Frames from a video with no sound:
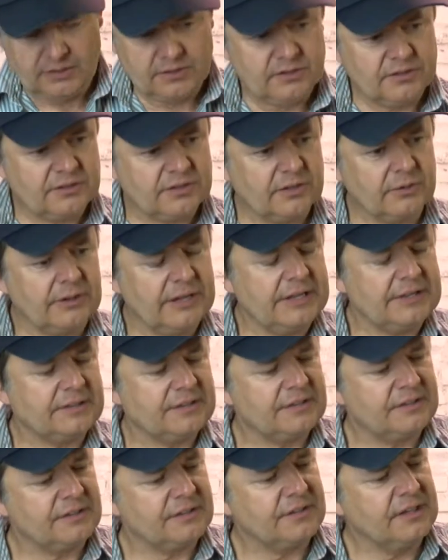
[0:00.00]
So let's
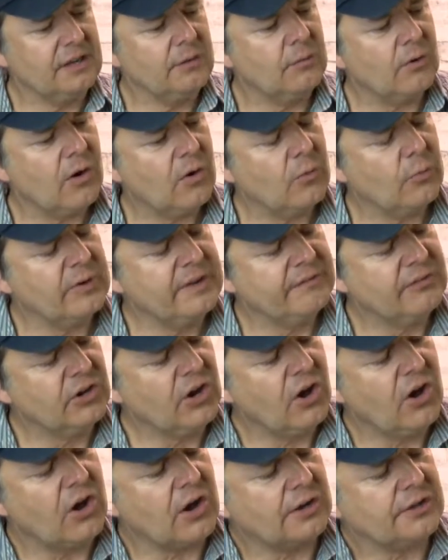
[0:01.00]
see what we've
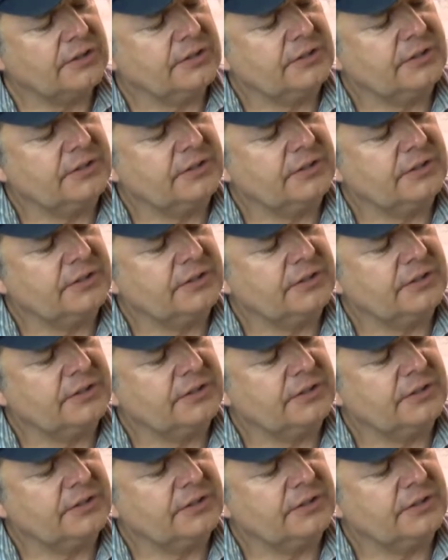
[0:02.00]
got.